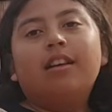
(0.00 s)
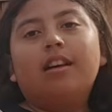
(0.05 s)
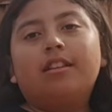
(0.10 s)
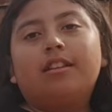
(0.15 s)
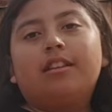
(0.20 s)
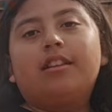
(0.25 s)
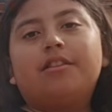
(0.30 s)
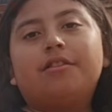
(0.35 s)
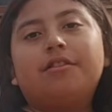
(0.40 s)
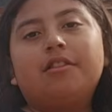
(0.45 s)

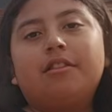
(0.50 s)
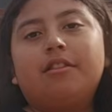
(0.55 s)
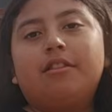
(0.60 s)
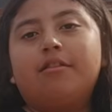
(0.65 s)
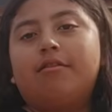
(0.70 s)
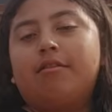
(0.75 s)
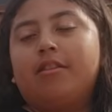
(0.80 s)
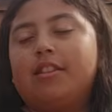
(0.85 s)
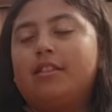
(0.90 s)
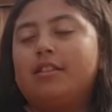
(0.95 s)

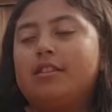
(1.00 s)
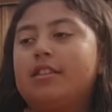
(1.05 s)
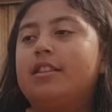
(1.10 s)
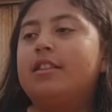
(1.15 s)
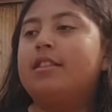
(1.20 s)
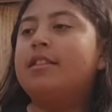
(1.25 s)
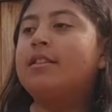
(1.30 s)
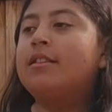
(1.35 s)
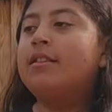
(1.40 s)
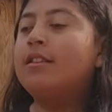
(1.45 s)
another one of
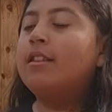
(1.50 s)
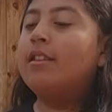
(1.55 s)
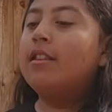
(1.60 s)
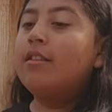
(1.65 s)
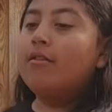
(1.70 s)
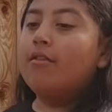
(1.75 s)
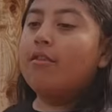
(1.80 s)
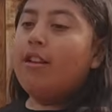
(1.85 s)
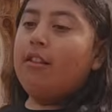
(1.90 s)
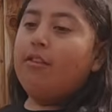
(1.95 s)
these
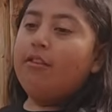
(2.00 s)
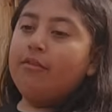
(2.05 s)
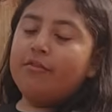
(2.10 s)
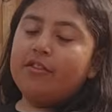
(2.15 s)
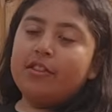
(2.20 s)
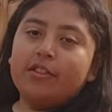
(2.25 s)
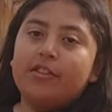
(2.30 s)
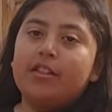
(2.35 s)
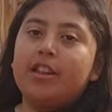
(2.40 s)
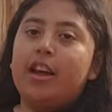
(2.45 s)
where I
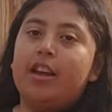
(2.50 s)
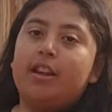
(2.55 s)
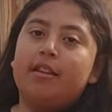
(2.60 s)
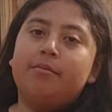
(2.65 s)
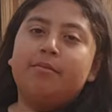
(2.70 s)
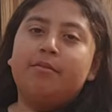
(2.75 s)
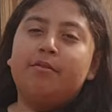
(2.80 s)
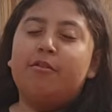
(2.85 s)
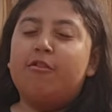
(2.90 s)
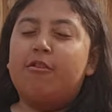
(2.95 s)
review
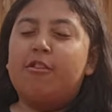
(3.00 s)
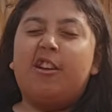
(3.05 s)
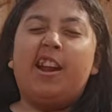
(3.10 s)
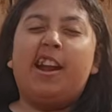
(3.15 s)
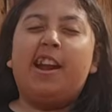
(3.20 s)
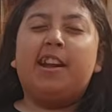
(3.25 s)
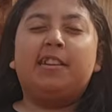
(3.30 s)
them, or